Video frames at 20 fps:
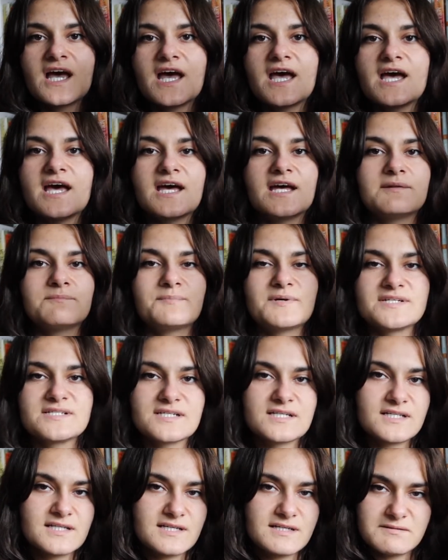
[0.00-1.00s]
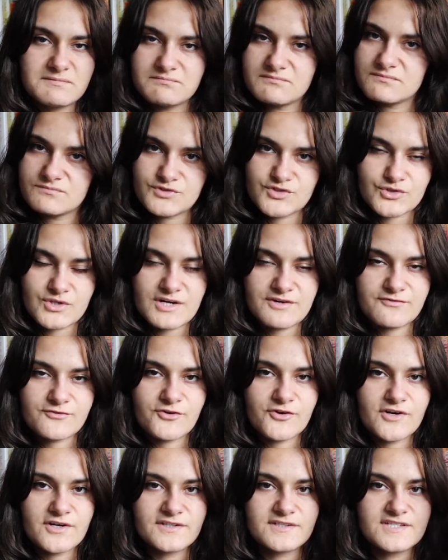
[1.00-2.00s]
And basically,
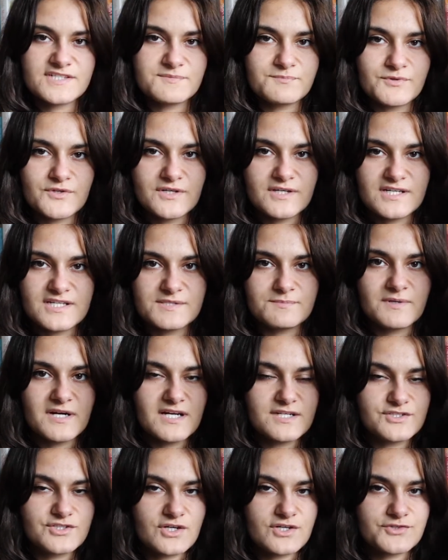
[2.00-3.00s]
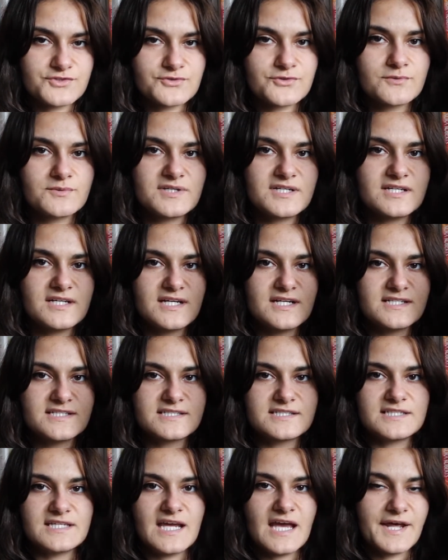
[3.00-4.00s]
straightforward, this book is by John Truby. It's
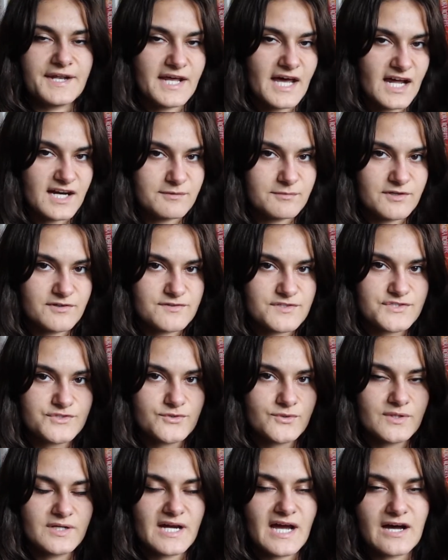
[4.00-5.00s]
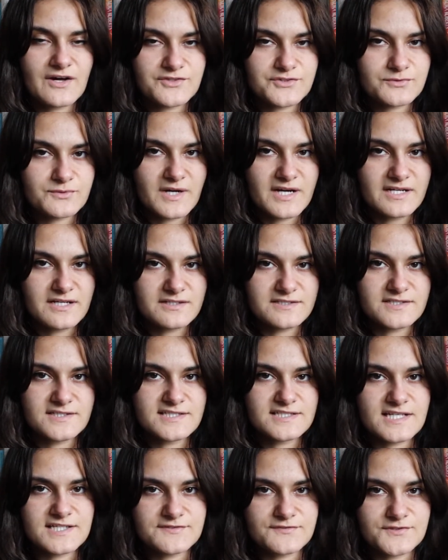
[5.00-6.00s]
The Anatomy of a Story, how to write a
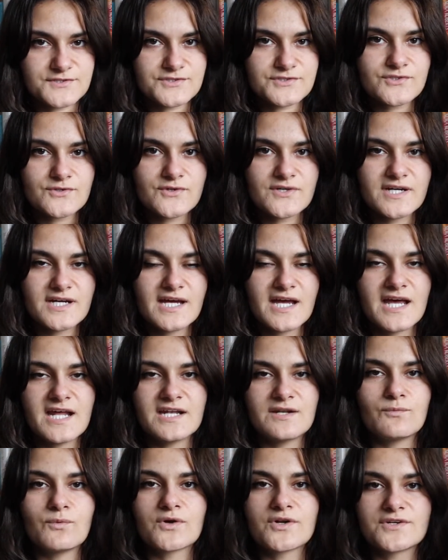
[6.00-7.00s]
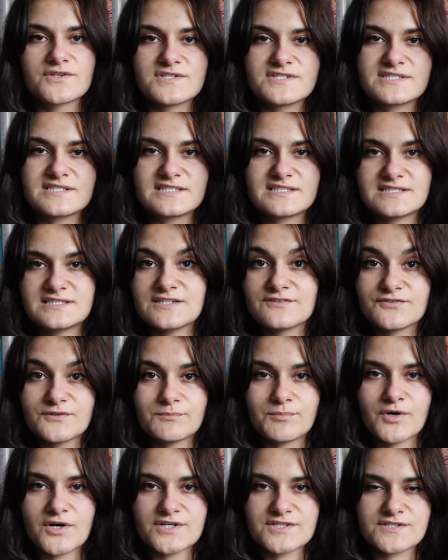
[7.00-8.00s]
successful story, and what are the different
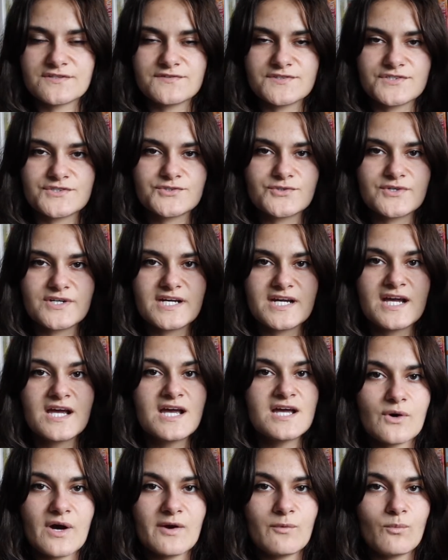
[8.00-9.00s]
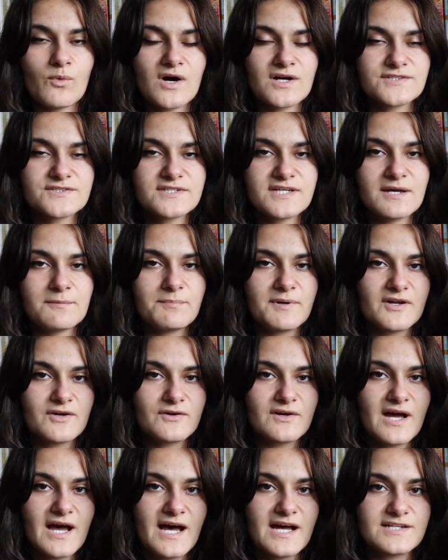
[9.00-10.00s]
parts of a story. So I want to get
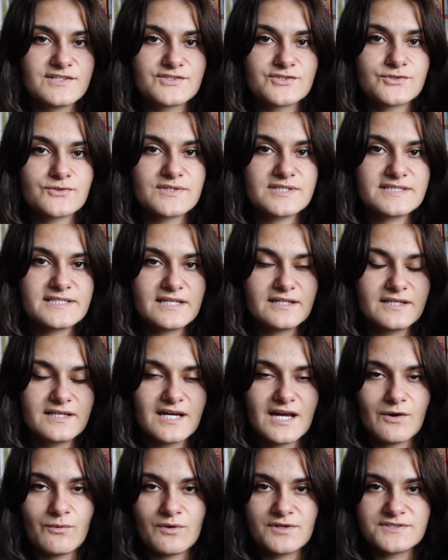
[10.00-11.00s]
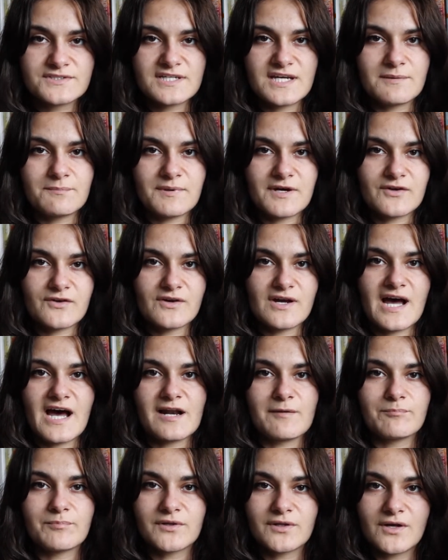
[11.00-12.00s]
better at storytelling. I want to get better
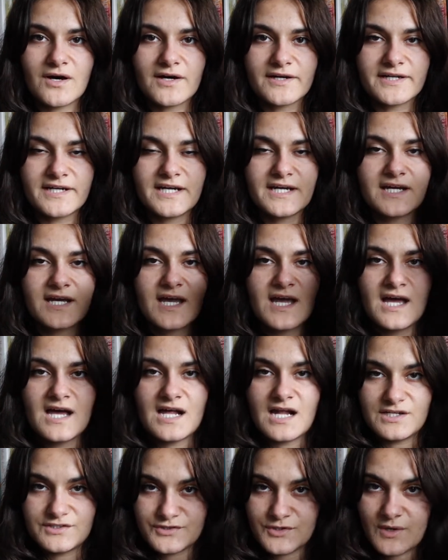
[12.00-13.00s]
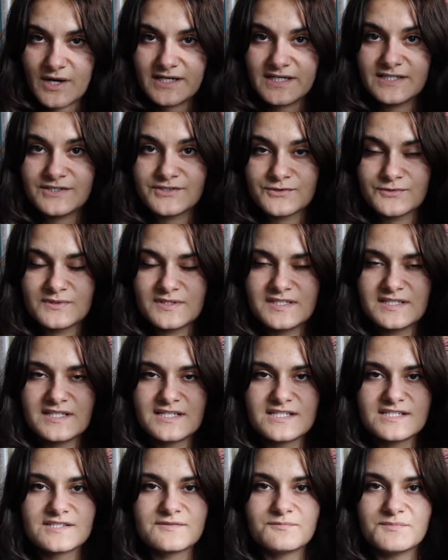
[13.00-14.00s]
at plotting. So I need to read
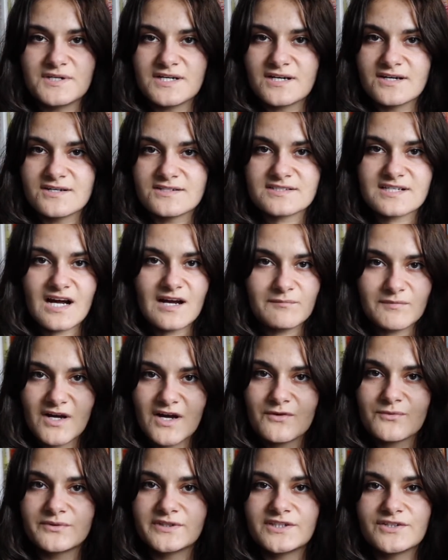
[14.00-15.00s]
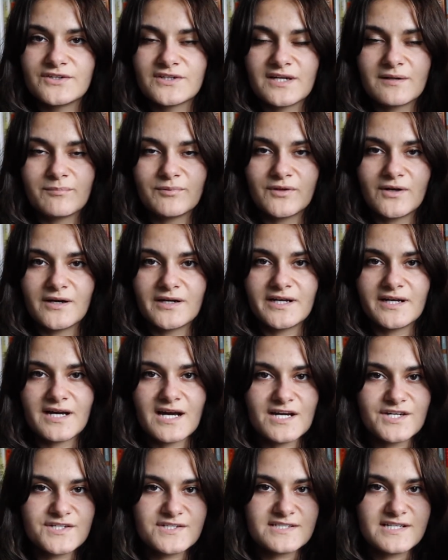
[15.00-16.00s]
this because I'm not really good at plotting.
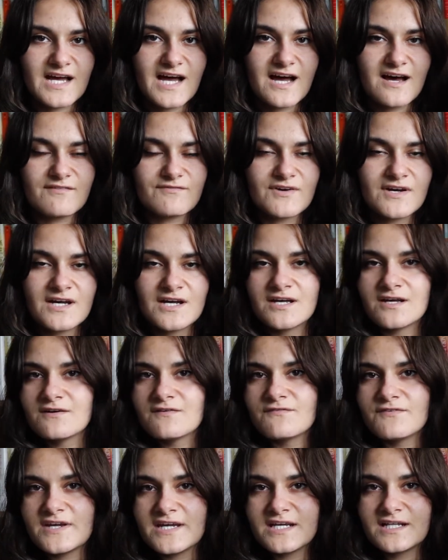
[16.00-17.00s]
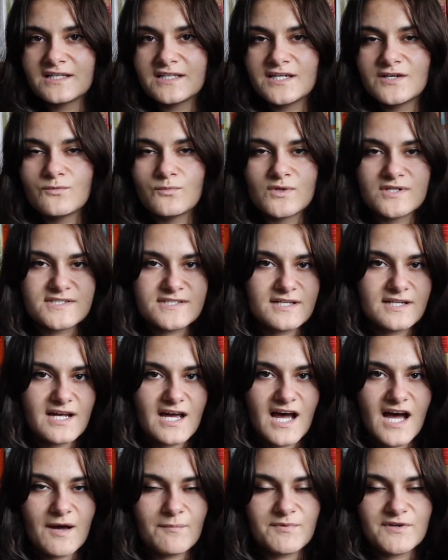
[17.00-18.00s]
I just have vaguely what's gonna
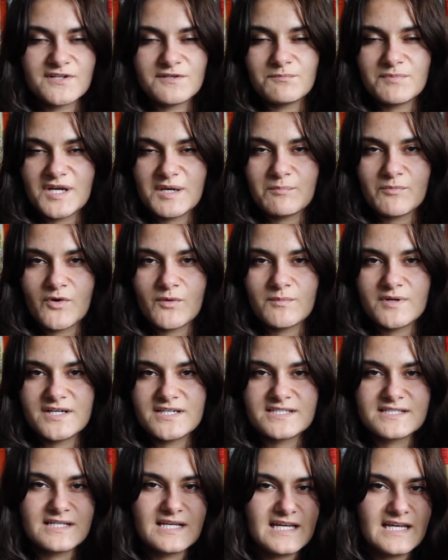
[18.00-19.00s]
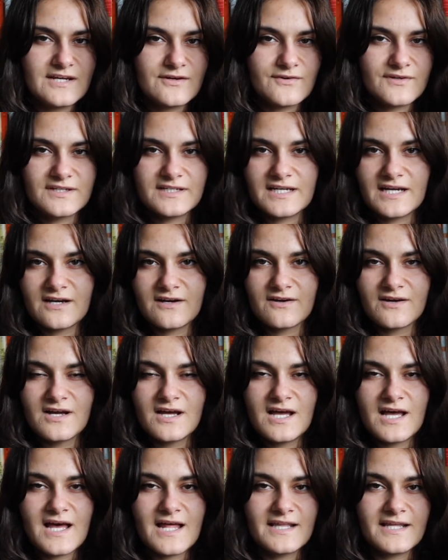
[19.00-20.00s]
happen, big moments here and there,
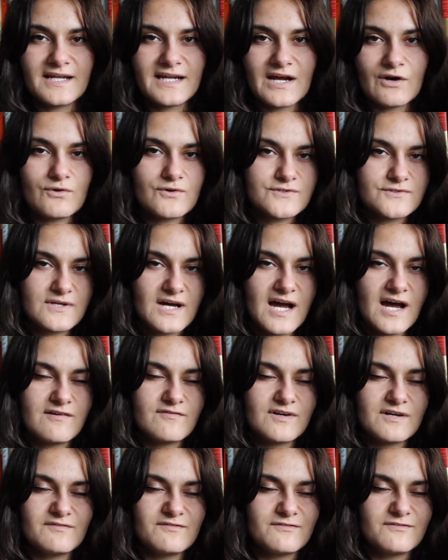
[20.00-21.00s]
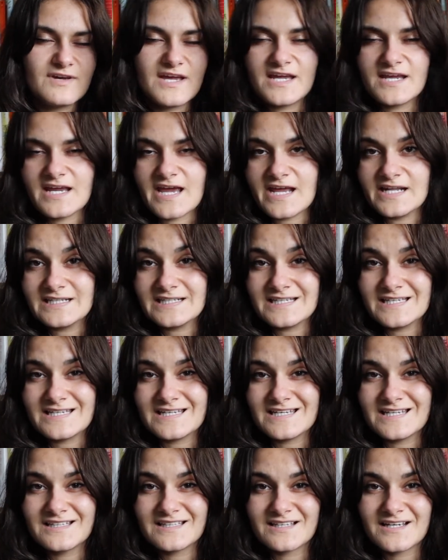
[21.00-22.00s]
and then I also have a vague ending
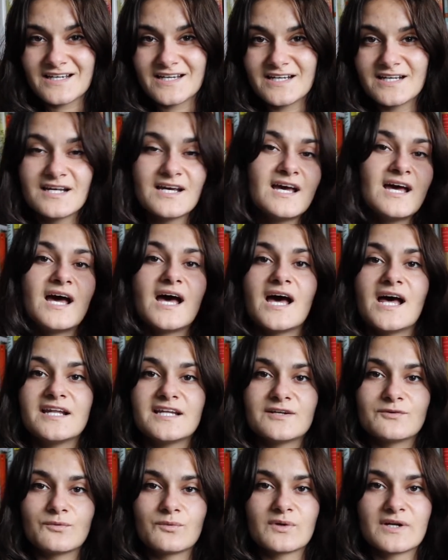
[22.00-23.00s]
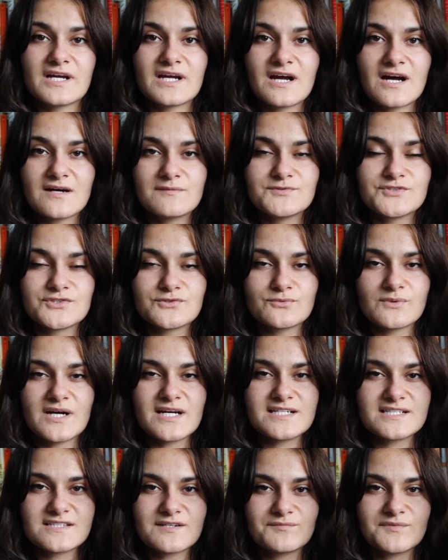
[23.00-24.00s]
in line. And then when I come to
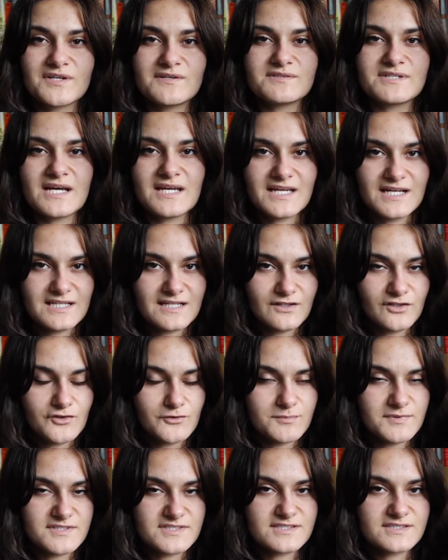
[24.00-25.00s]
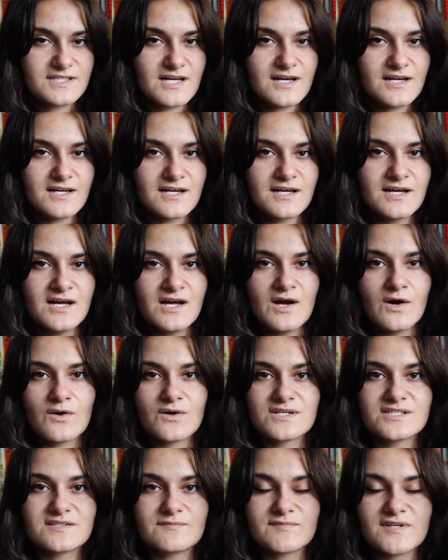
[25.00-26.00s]
write, sometimes I get a little bit stuck,
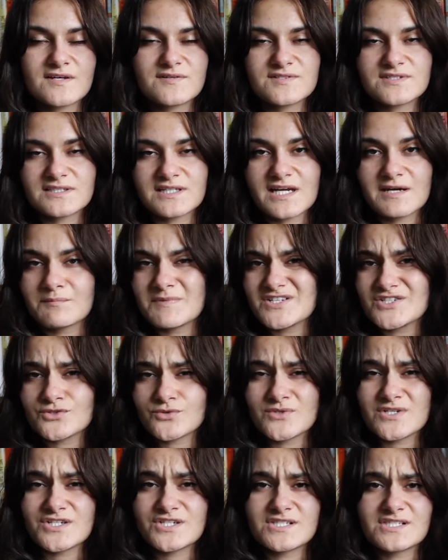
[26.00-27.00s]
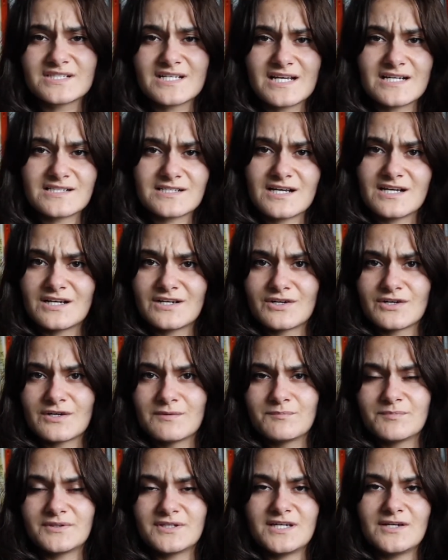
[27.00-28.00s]
or sometimes like my story just takes a
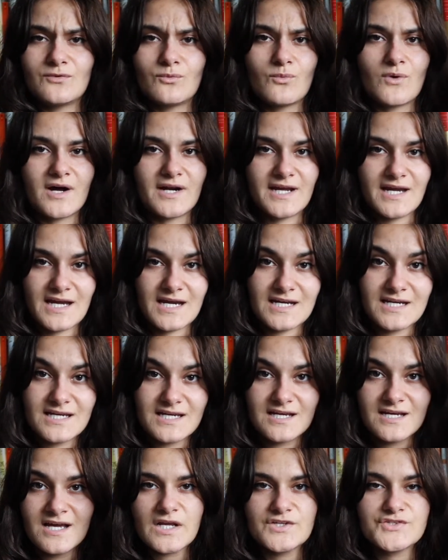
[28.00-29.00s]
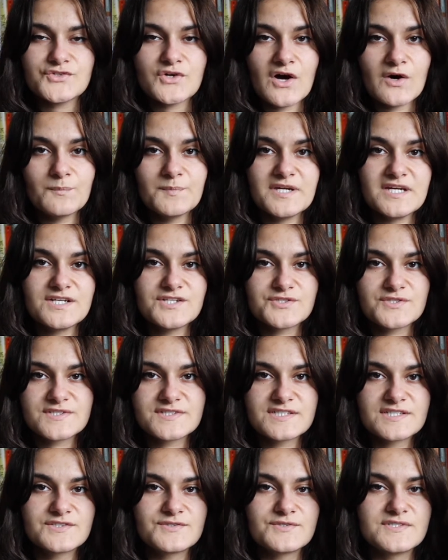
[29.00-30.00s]
complete 180. So I'll be
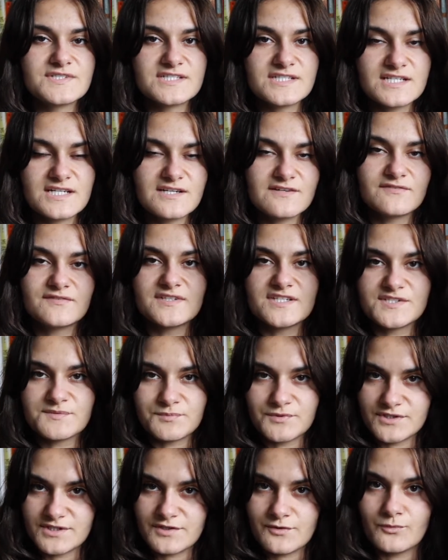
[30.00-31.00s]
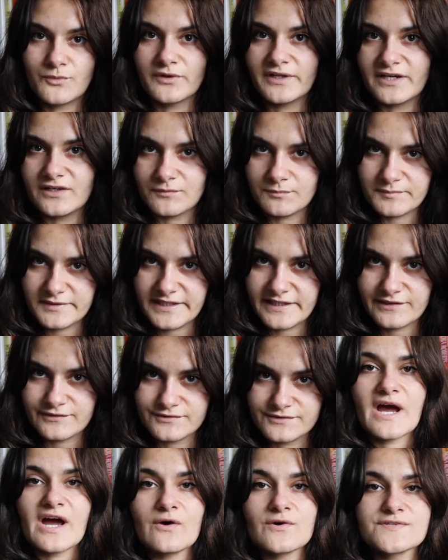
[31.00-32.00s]
interested to see if this book will help me out.
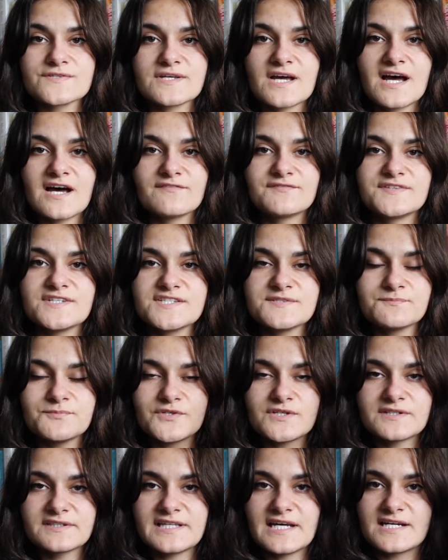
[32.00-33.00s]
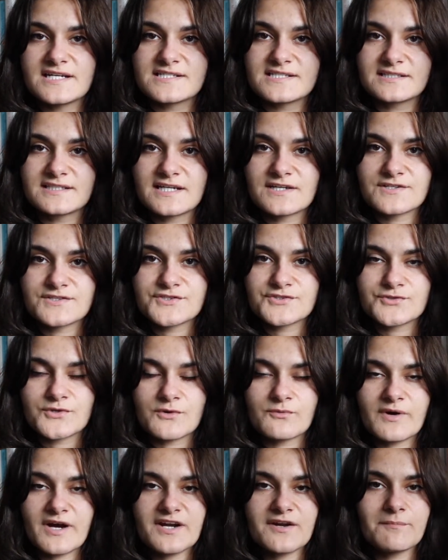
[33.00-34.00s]
I also have this book that is Letters to a
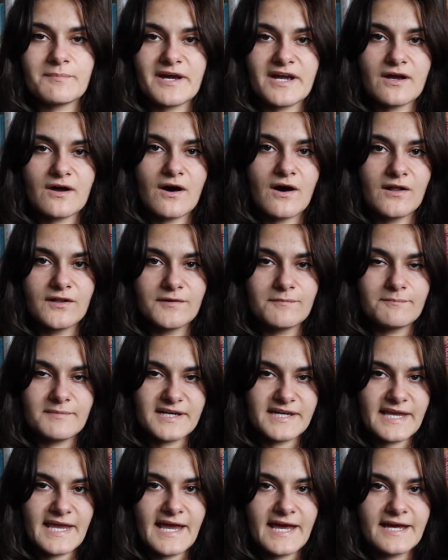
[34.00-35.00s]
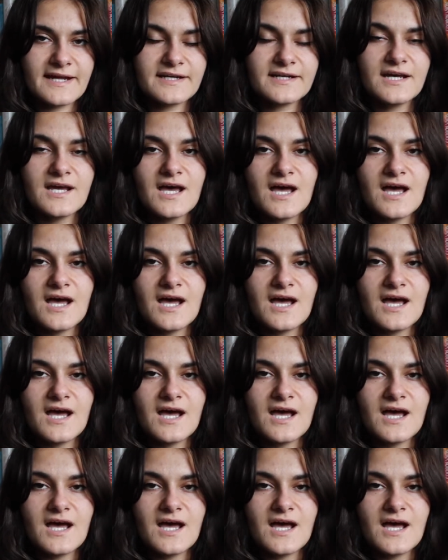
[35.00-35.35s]
Writer by Colin McCann.